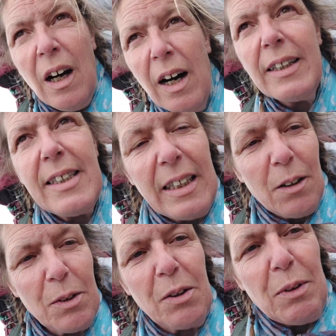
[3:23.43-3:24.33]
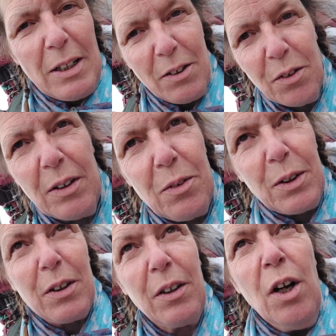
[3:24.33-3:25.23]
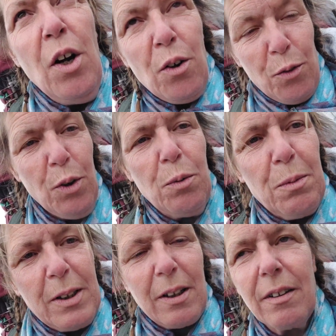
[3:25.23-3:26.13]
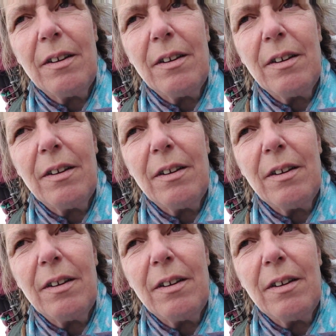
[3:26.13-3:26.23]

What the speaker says: I'd seen there was a restaurant with rooms,